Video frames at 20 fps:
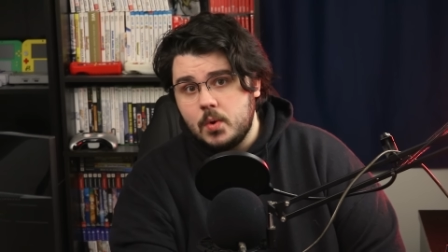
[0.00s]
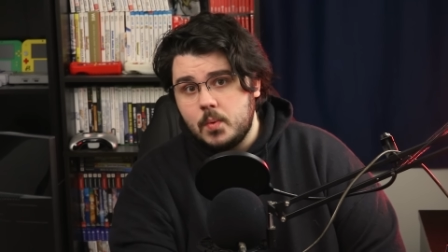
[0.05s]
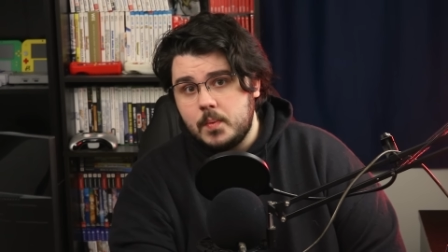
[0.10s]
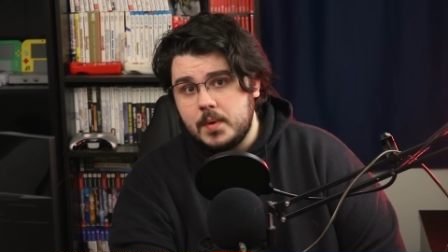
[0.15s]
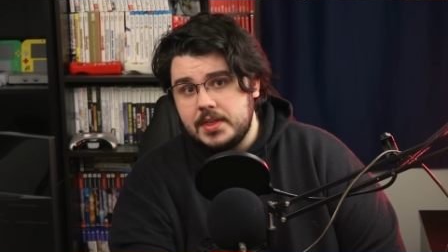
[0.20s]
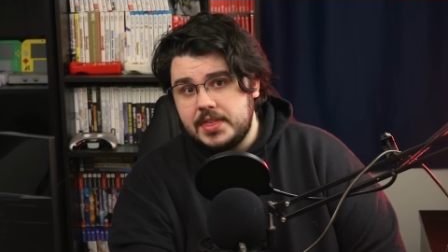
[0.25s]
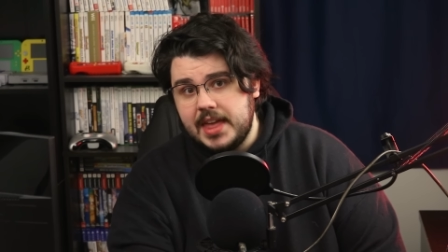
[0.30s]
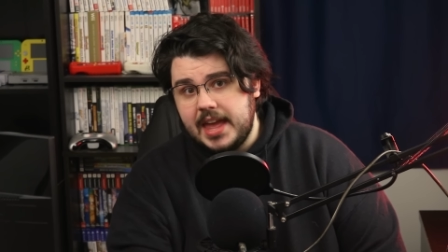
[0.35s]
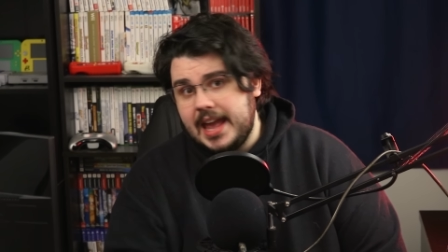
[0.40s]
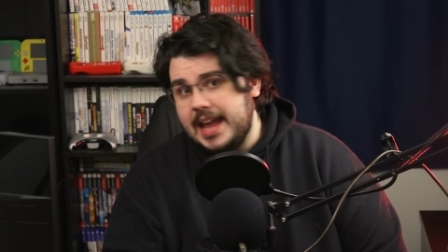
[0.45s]

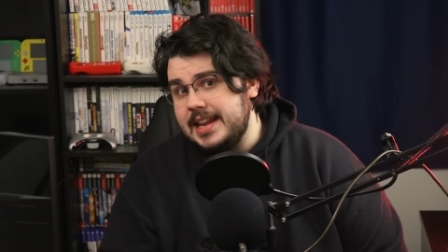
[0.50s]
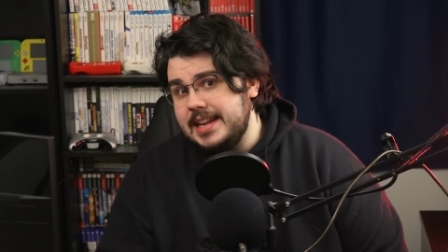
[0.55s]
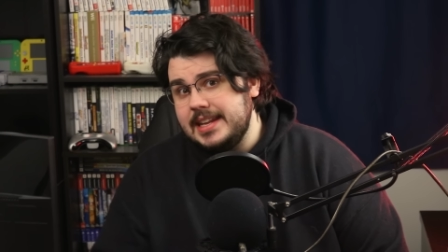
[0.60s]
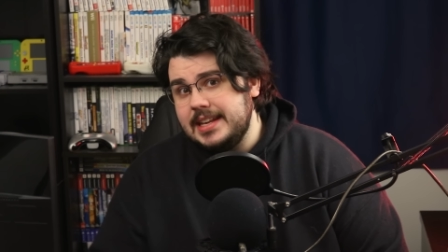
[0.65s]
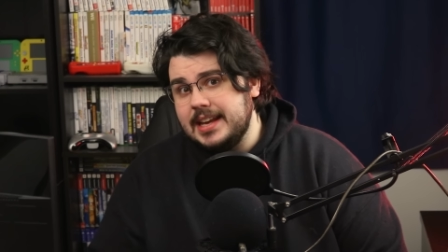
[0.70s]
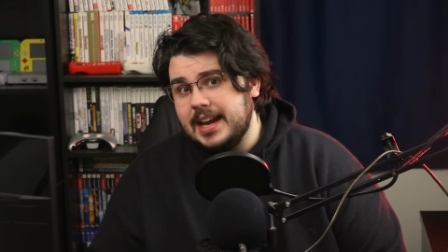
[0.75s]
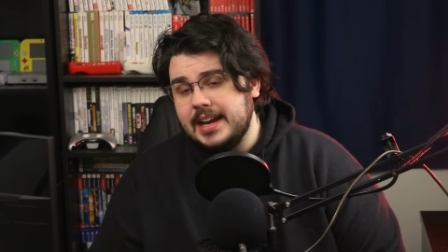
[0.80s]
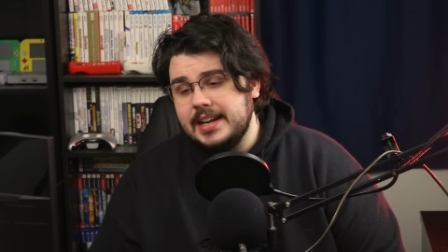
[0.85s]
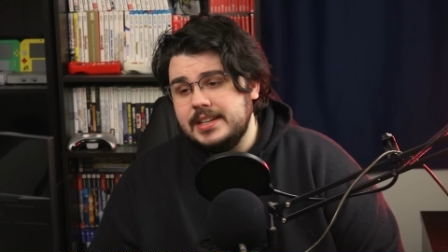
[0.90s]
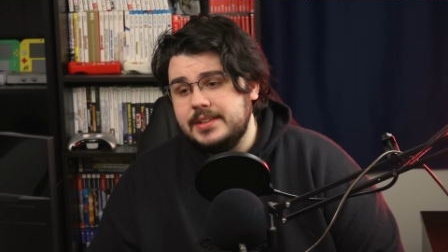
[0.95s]
with any
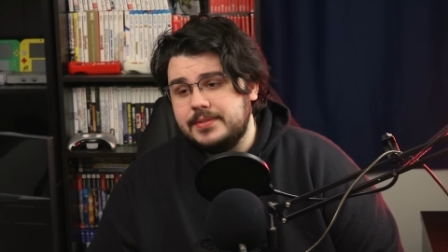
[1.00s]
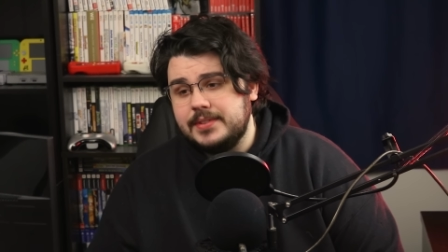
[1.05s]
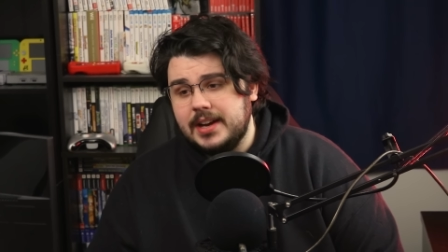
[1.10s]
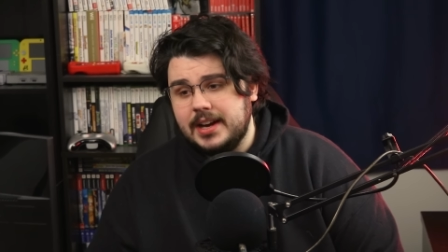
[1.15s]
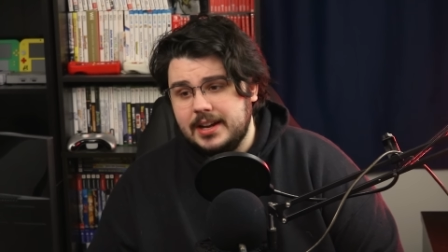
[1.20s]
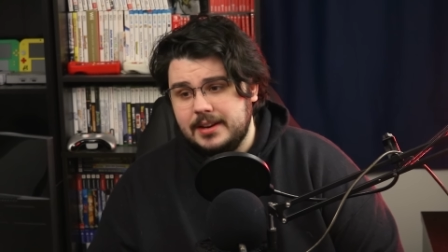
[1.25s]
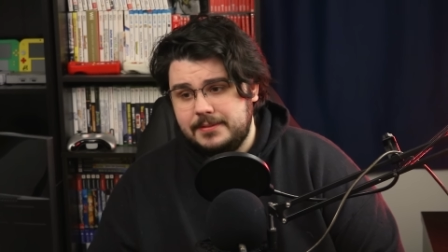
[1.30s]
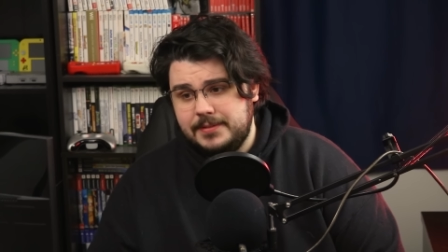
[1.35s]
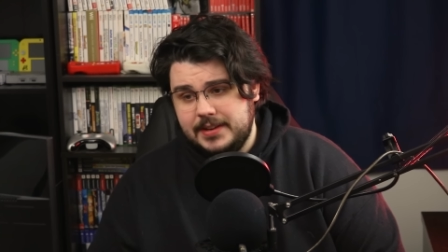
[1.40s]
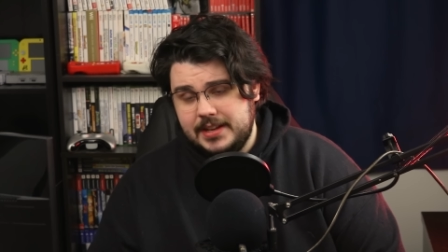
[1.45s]
kind of
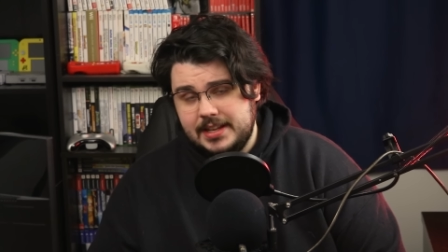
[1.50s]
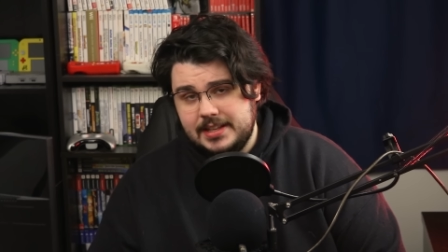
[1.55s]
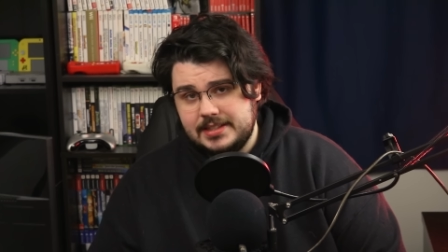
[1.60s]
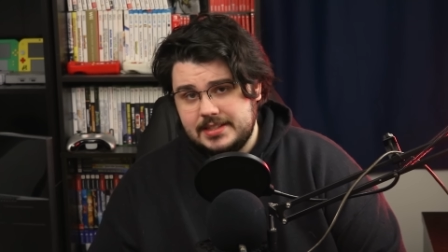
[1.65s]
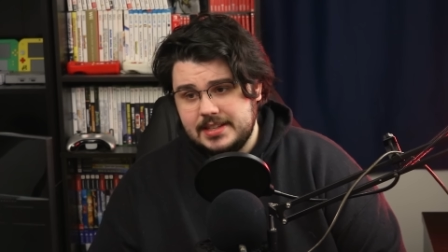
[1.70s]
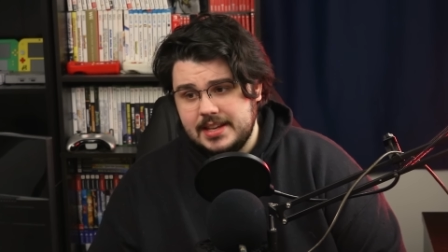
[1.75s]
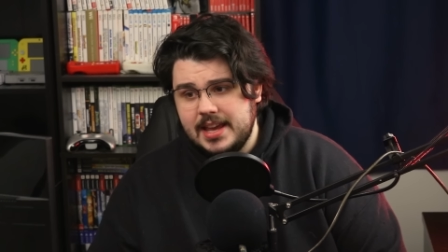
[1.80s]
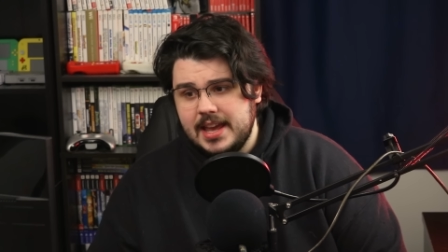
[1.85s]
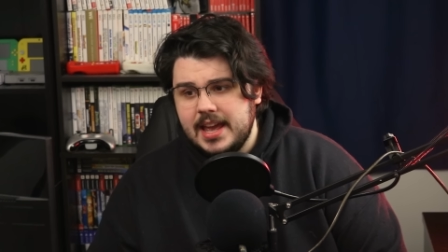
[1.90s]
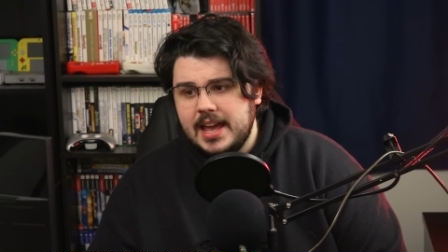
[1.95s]

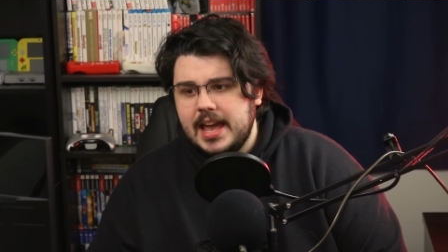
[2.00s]
confidence.